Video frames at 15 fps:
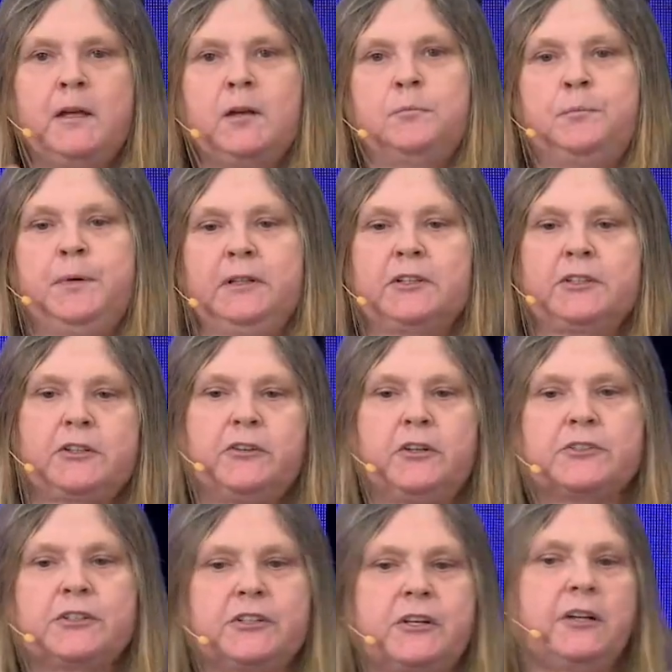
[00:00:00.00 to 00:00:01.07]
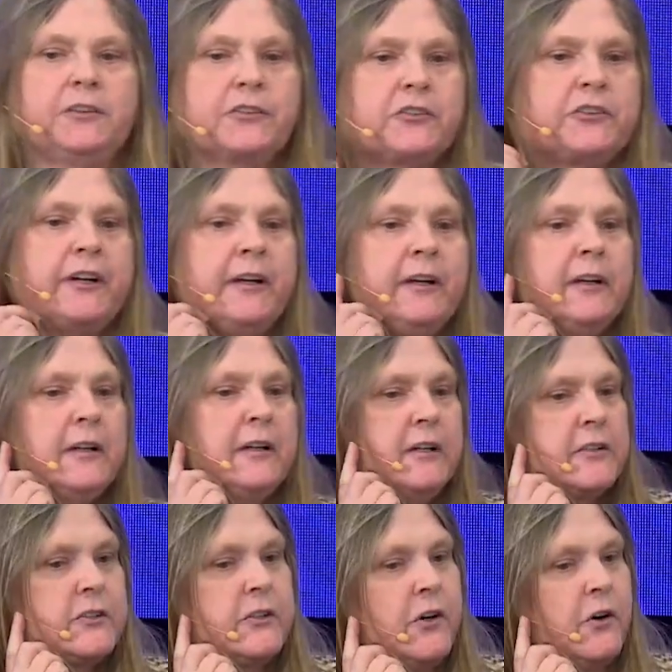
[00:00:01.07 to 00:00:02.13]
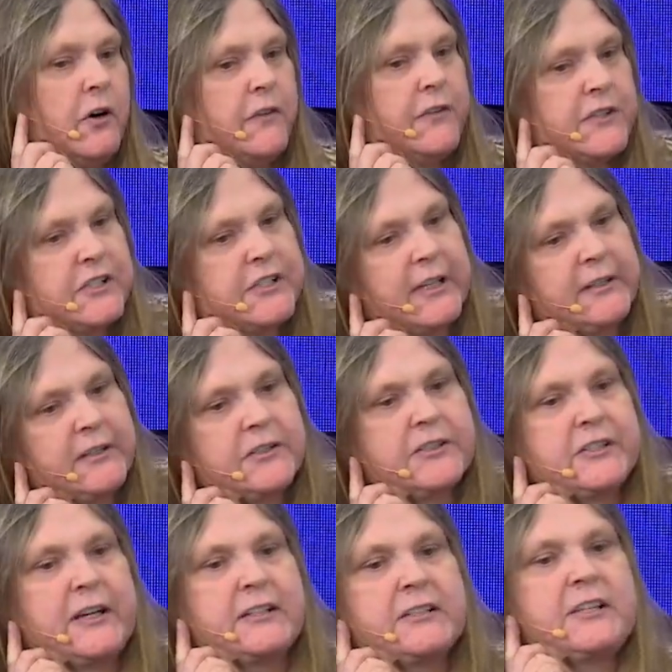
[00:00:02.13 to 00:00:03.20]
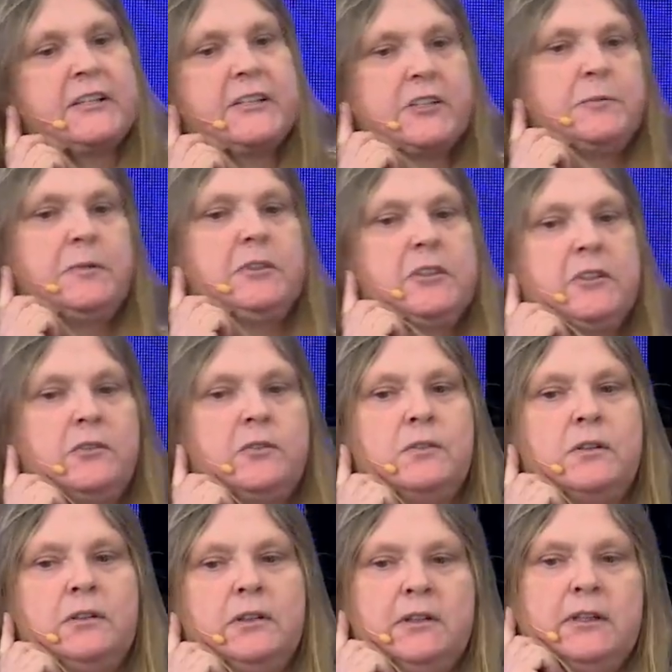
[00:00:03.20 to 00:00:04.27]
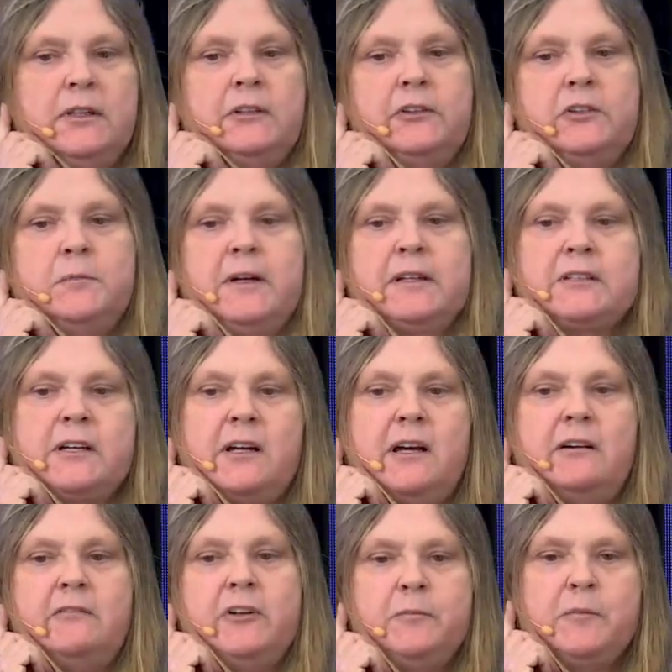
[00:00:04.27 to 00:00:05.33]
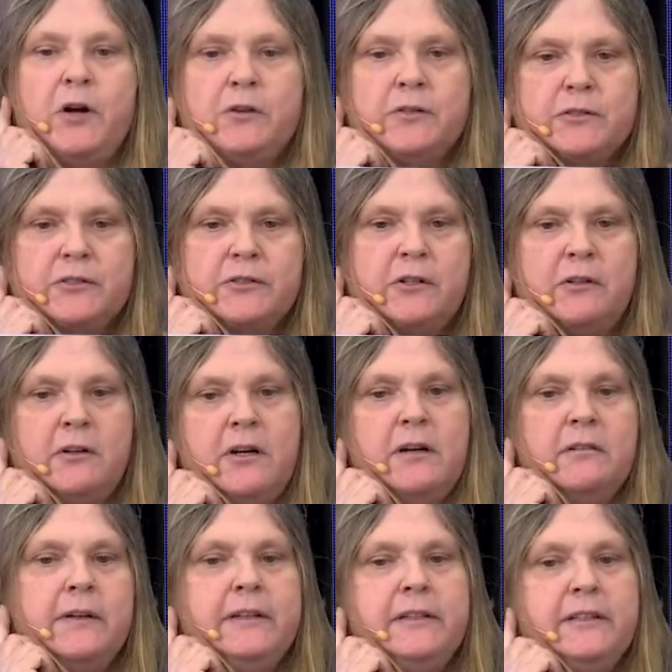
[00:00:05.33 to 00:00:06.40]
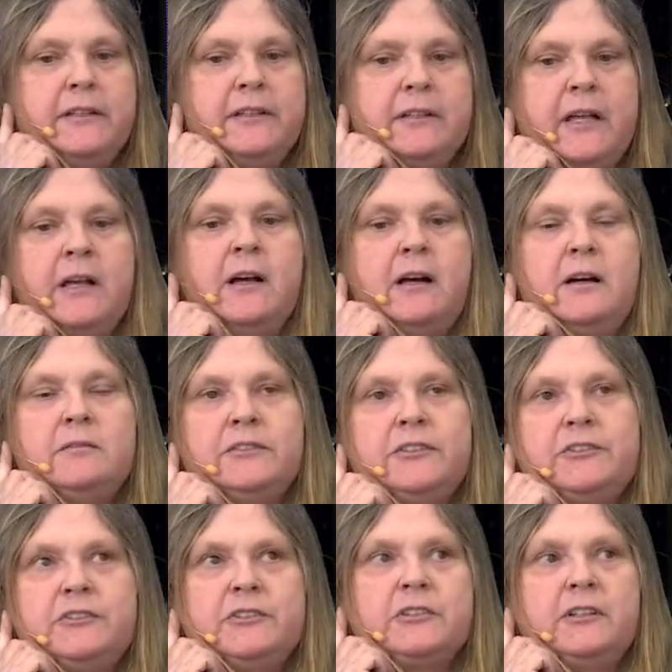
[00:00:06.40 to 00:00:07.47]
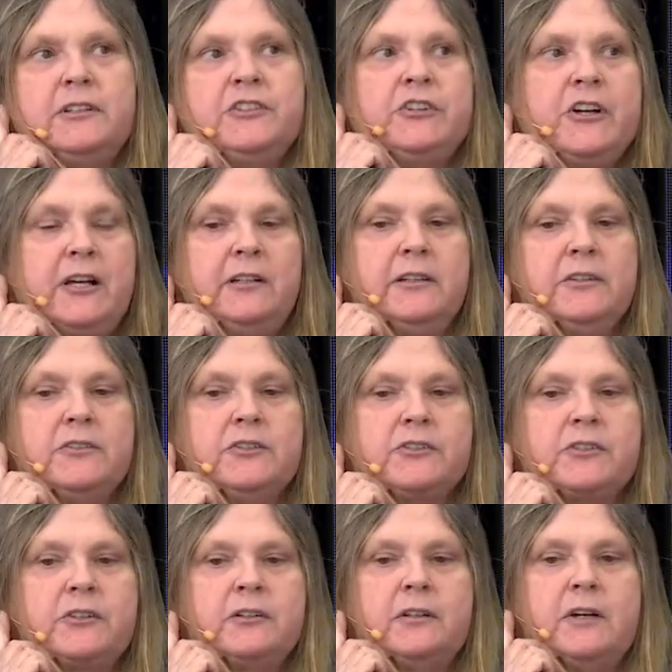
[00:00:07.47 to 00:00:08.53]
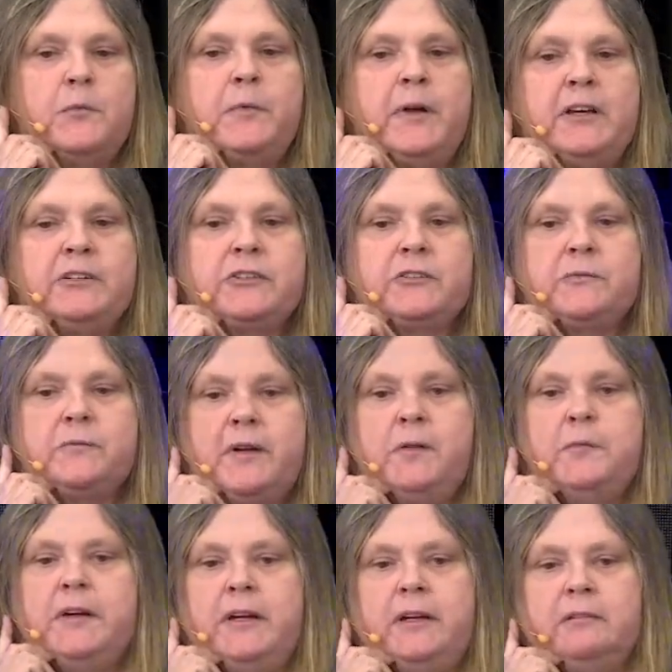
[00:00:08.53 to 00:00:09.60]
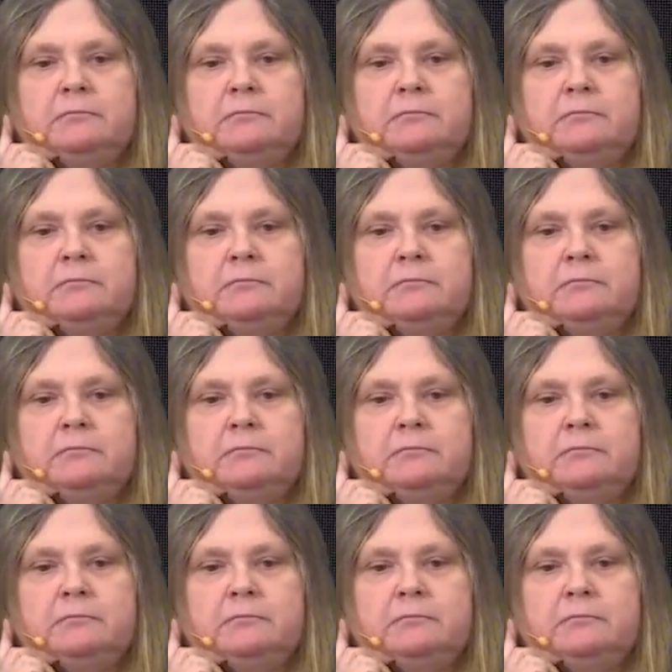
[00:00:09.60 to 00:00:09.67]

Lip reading: Built across the country to offer centres accessible to all, no matter how remote or how digitally challenged a patient may be.